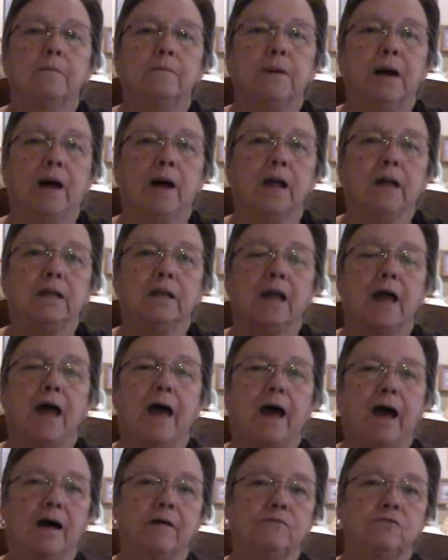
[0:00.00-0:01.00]
but
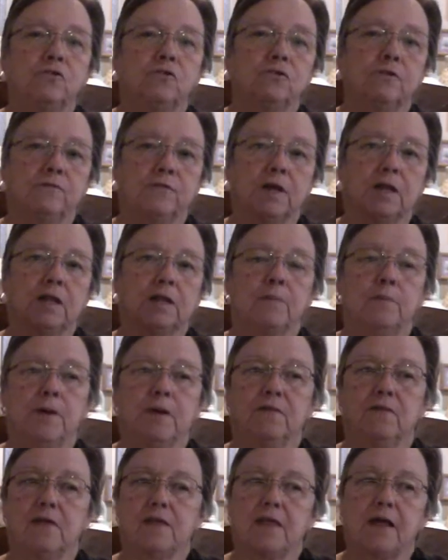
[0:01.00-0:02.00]
after
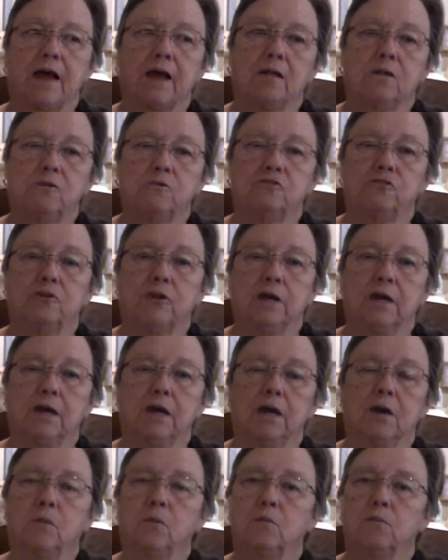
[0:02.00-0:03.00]
developing this
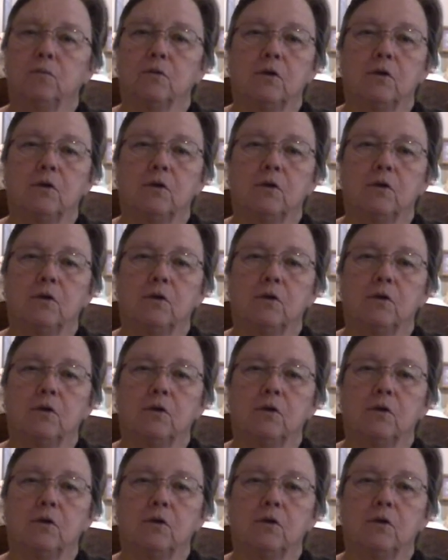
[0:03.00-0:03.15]
allergy,